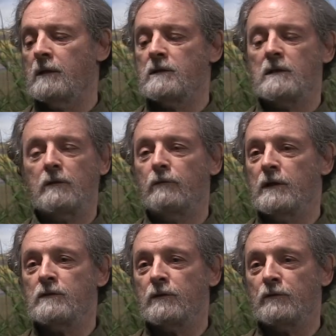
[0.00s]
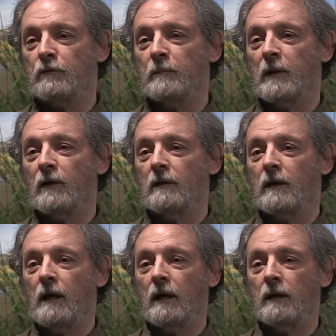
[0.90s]
kids did research for me
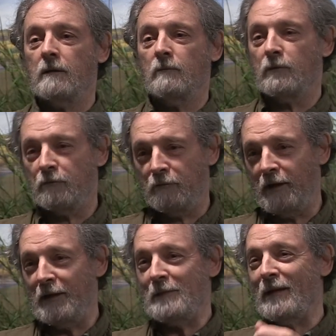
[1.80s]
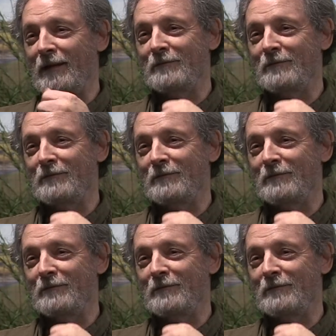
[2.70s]
online and were feeding